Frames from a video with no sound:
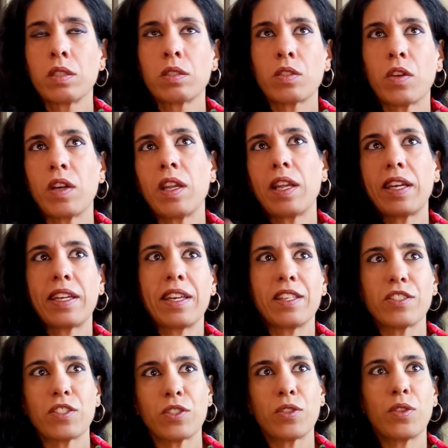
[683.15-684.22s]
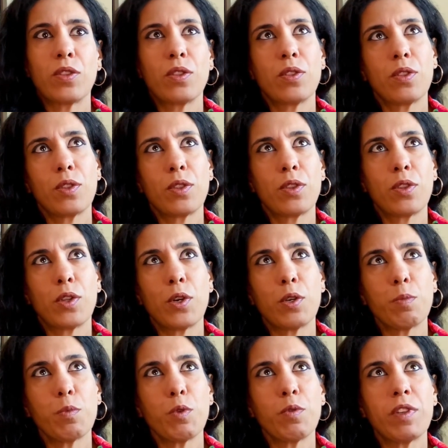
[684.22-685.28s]
So I like his third
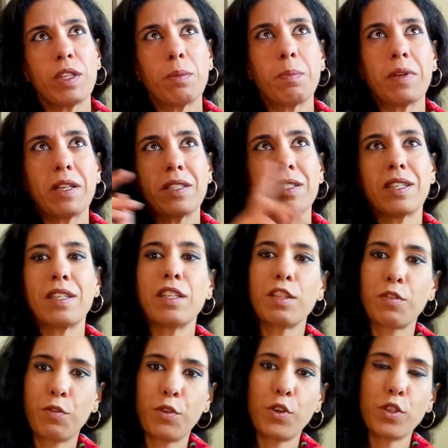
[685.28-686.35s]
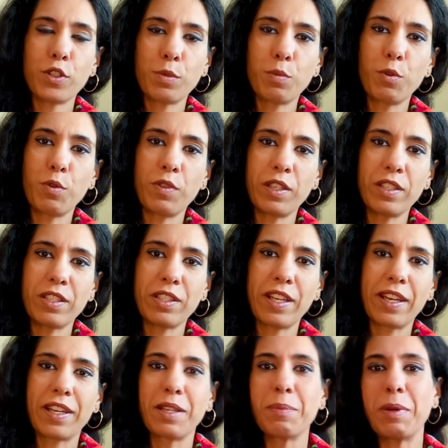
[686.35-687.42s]
movie the best and his first movie the
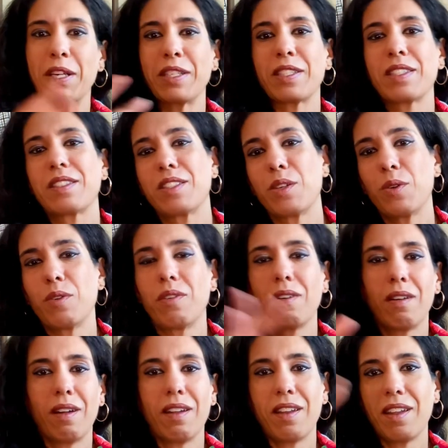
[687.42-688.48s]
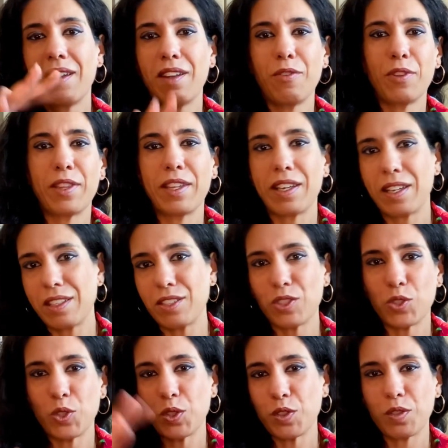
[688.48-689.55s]
second best. So, and then everything else
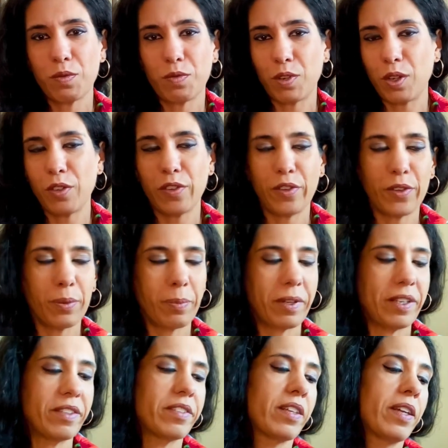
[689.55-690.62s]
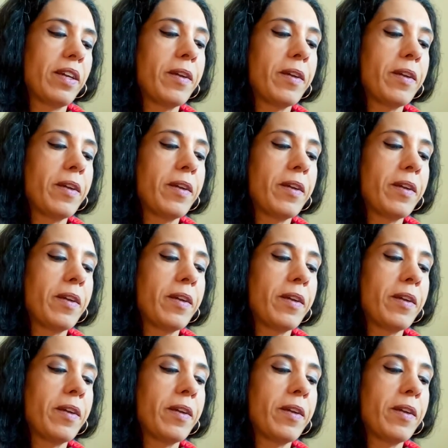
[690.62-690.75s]
just falls into place.